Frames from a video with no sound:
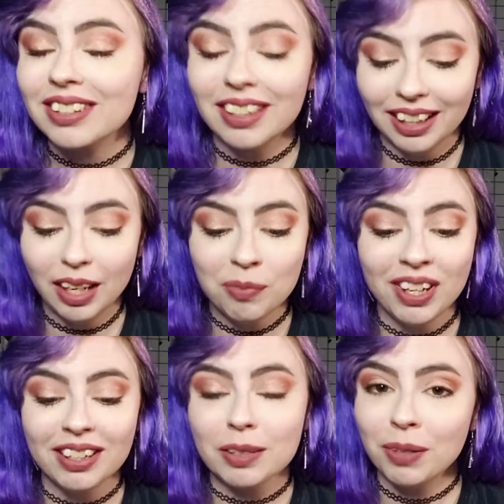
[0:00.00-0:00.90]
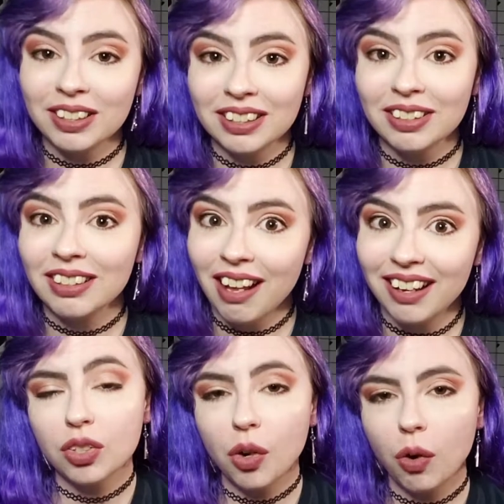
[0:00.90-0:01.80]
I'm not expecting a lot.
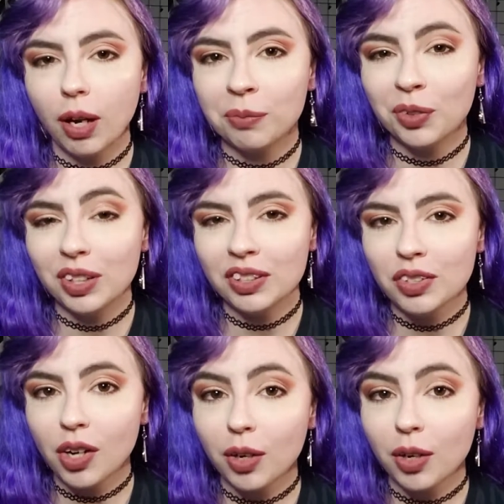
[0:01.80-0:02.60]
So I'm going to talk